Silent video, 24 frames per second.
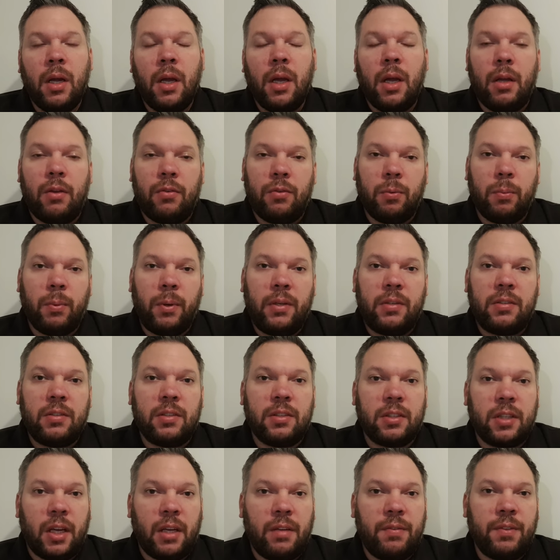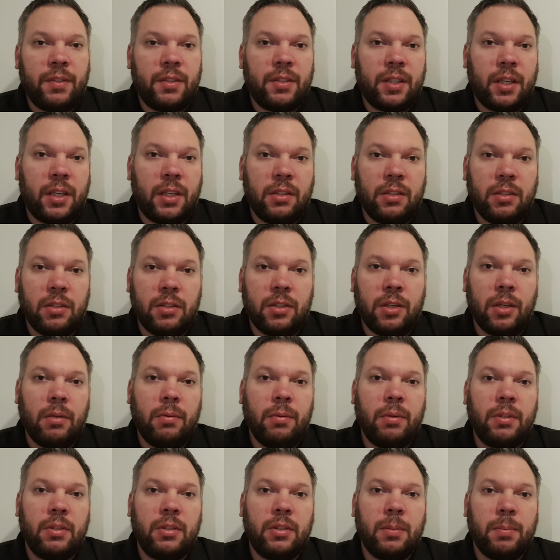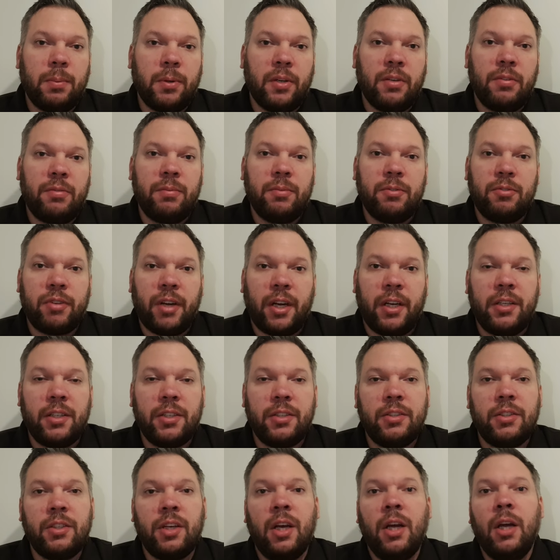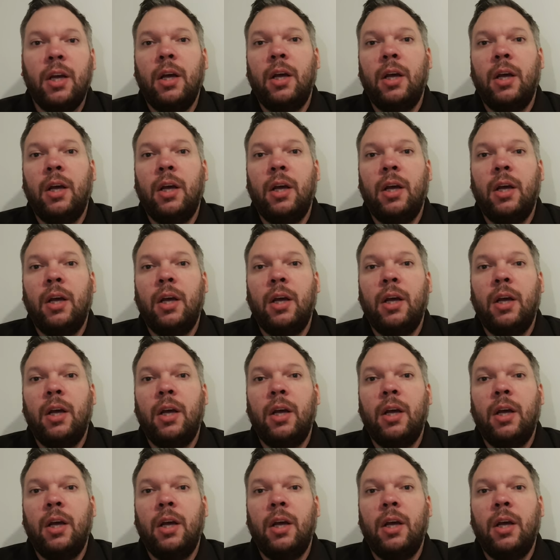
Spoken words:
It's always the safest thing to do is to buy from traders.